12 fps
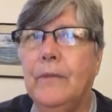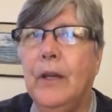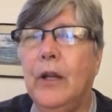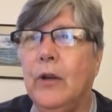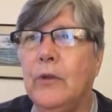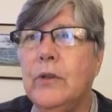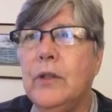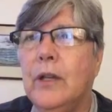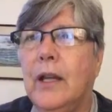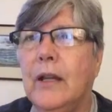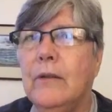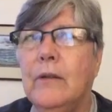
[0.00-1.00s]
you know, to
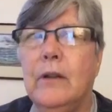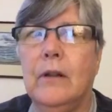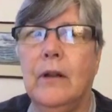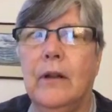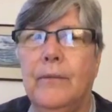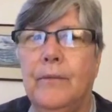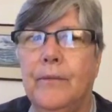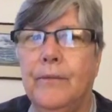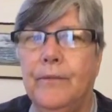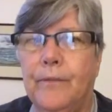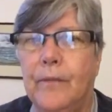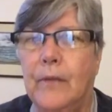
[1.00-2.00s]
get
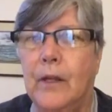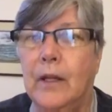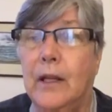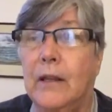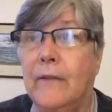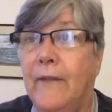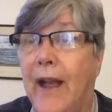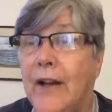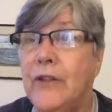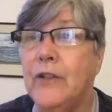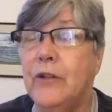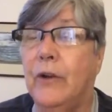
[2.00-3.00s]
the
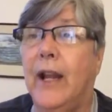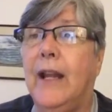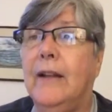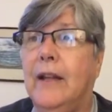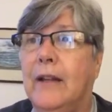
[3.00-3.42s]
facts straight,